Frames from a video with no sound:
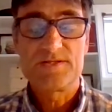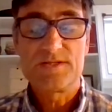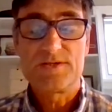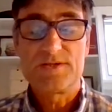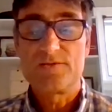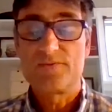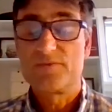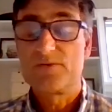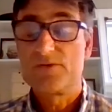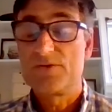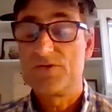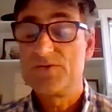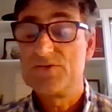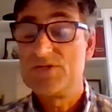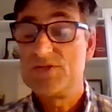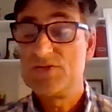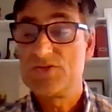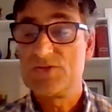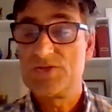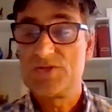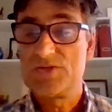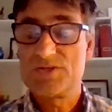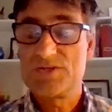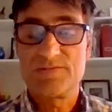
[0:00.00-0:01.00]
Center for
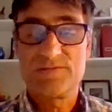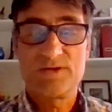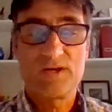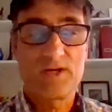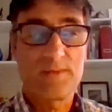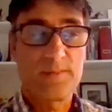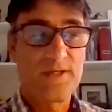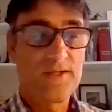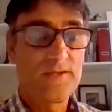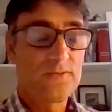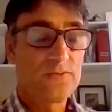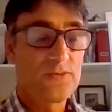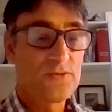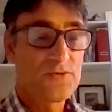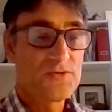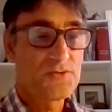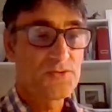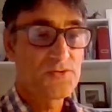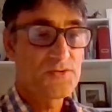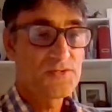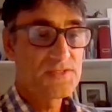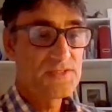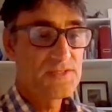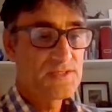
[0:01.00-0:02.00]
Indigenous Environmental
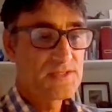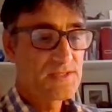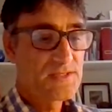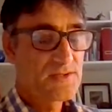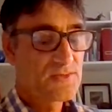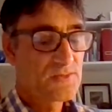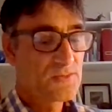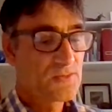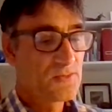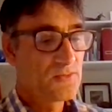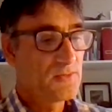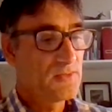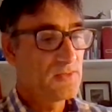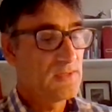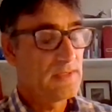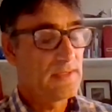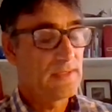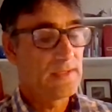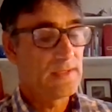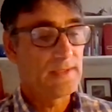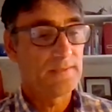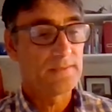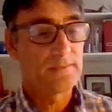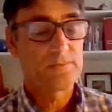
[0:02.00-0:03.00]
Resources through
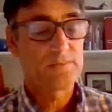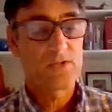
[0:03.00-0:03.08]
the